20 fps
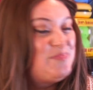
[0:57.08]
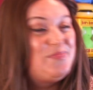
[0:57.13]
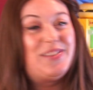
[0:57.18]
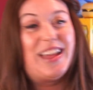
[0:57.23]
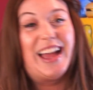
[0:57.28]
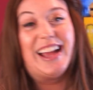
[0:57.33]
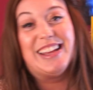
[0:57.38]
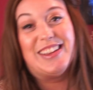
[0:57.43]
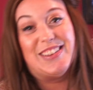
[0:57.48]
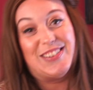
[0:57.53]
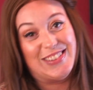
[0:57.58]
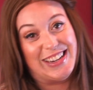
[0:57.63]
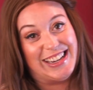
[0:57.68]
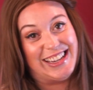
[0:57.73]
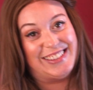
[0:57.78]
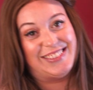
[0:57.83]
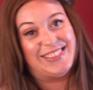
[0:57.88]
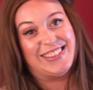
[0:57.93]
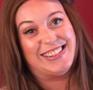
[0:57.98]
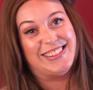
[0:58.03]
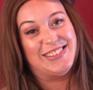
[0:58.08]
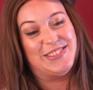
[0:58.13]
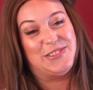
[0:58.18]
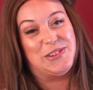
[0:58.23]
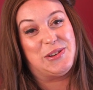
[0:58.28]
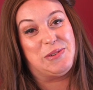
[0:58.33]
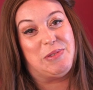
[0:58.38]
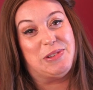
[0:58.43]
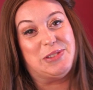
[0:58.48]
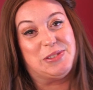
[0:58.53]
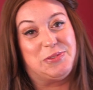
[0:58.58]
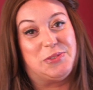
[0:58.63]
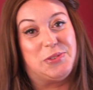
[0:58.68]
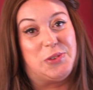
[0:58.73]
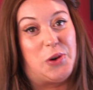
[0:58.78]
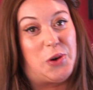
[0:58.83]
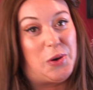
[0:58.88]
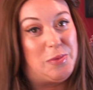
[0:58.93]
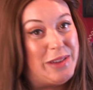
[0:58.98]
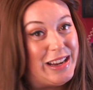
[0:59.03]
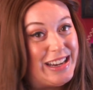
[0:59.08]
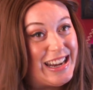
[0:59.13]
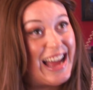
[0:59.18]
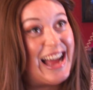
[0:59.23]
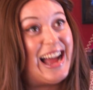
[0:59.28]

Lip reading: Thank you, Nathan, for your wonderful comment.